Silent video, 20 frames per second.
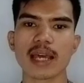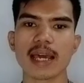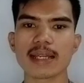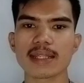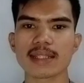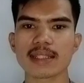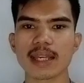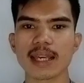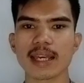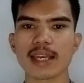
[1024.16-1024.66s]

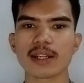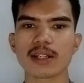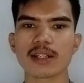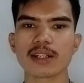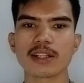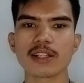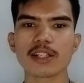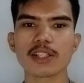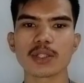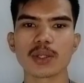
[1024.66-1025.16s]
is a
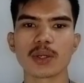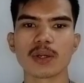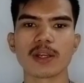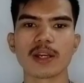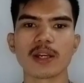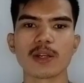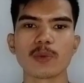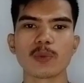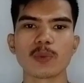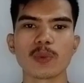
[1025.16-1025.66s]
condition
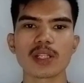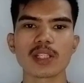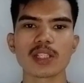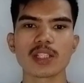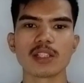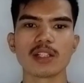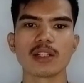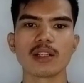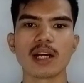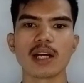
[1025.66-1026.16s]
in
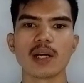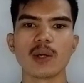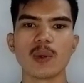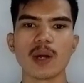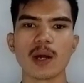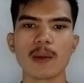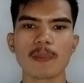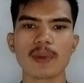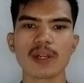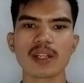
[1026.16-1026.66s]
which there are
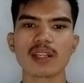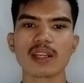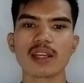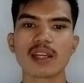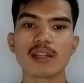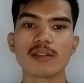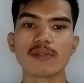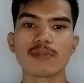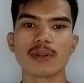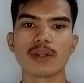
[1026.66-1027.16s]
rapid
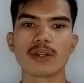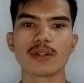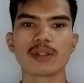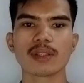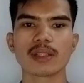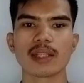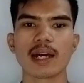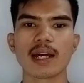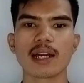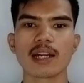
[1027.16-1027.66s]

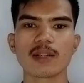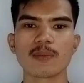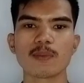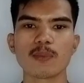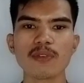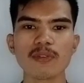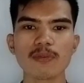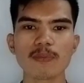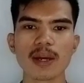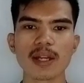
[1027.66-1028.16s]
involuntary
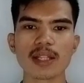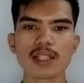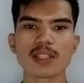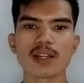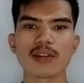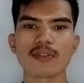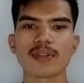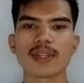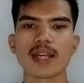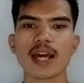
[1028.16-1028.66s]
movements
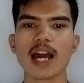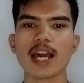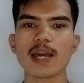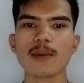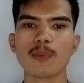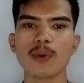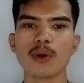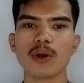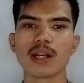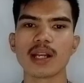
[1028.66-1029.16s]
of the
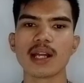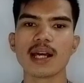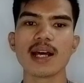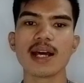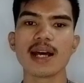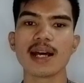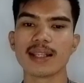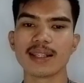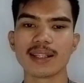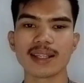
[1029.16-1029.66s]
eyeball
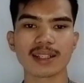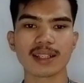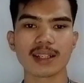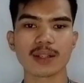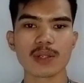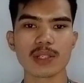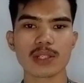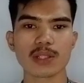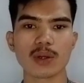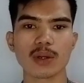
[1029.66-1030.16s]
that can
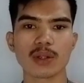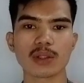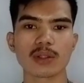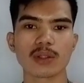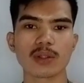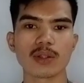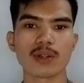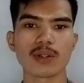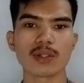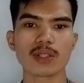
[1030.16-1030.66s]
result
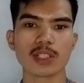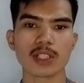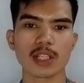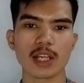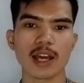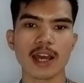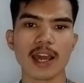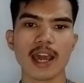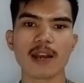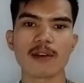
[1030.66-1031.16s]
to
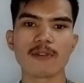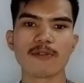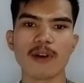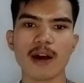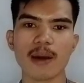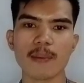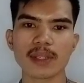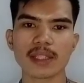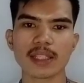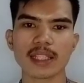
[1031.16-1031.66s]
nausea and
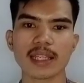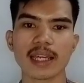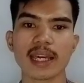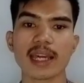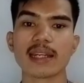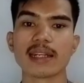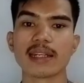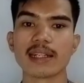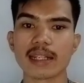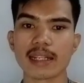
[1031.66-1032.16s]
vomiting
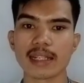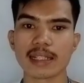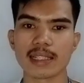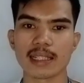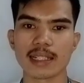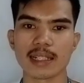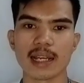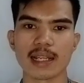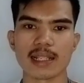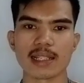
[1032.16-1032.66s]
and
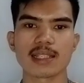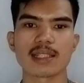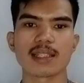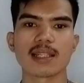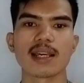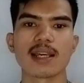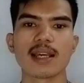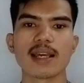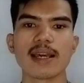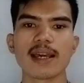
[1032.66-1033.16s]
dizziness.
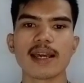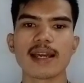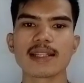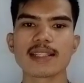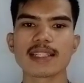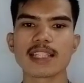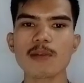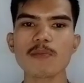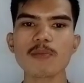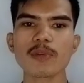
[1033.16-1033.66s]
In
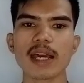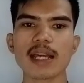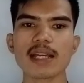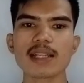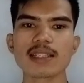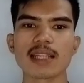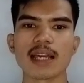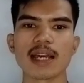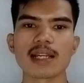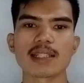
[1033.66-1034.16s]
some
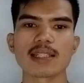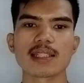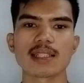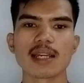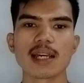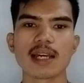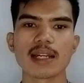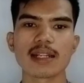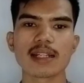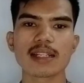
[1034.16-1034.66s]
cases,
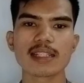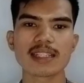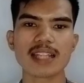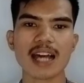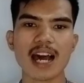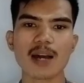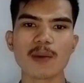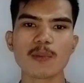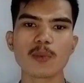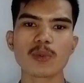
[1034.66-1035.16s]

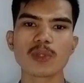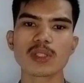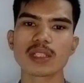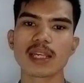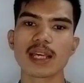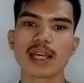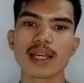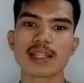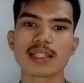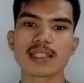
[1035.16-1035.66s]
nystagmus
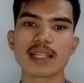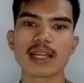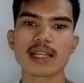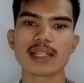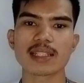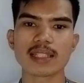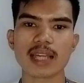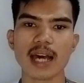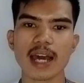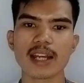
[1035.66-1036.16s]
is a
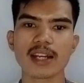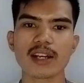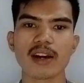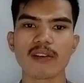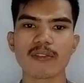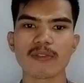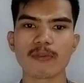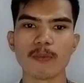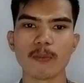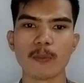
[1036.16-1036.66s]
sign
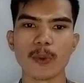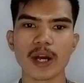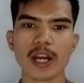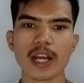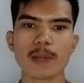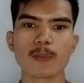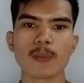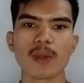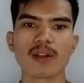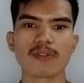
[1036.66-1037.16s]
of
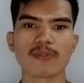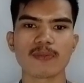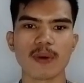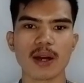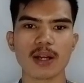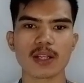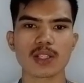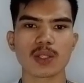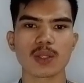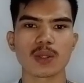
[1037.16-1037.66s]
brain
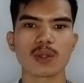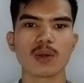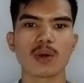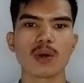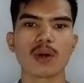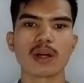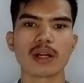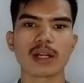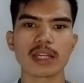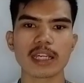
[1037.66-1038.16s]
malfunction
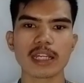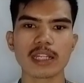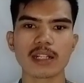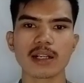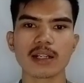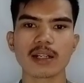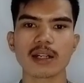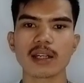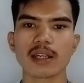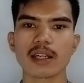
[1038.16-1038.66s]
or
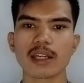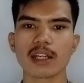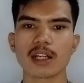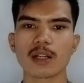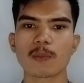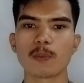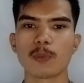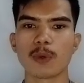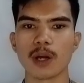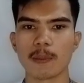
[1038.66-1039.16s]
inner
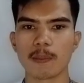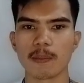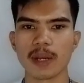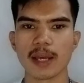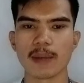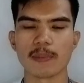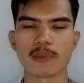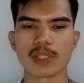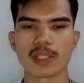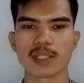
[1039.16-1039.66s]
ear
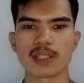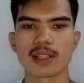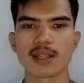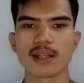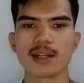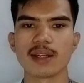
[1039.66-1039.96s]
problems.